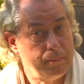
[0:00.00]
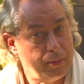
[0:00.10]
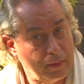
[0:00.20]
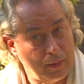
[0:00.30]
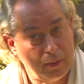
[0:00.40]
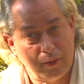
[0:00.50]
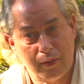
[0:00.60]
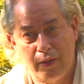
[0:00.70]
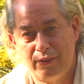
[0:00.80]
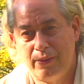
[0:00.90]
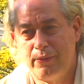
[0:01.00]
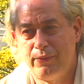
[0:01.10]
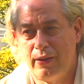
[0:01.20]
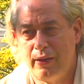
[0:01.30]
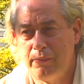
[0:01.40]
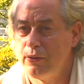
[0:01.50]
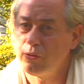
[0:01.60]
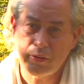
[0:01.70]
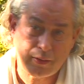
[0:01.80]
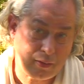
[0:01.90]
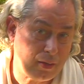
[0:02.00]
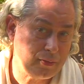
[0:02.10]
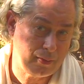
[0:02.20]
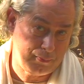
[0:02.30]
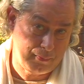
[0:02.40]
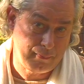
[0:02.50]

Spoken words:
But again, the concept of enlightenment is only a concept.